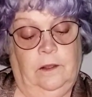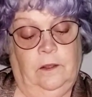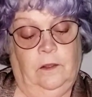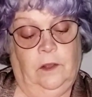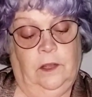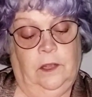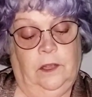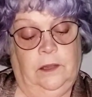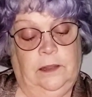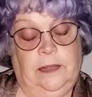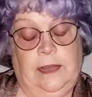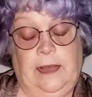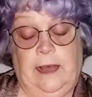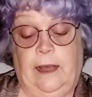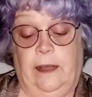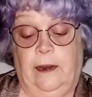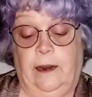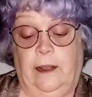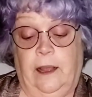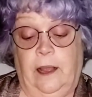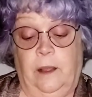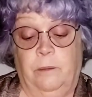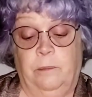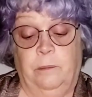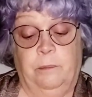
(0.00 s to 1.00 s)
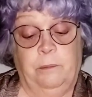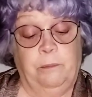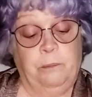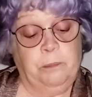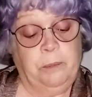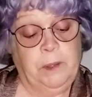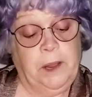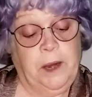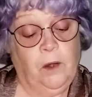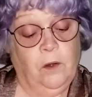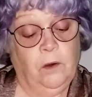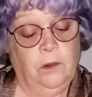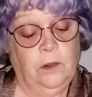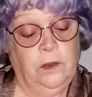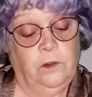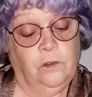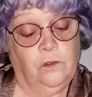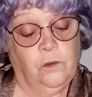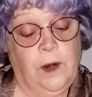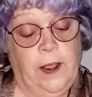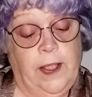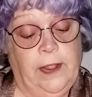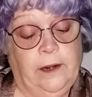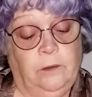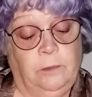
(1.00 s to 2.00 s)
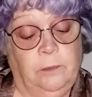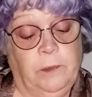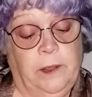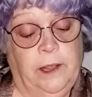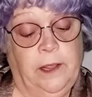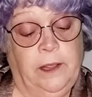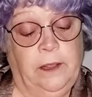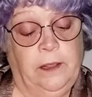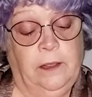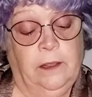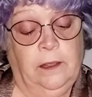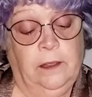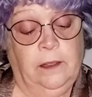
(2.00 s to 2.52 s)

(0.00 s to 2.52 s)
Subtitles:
Look at that. I barely dragged can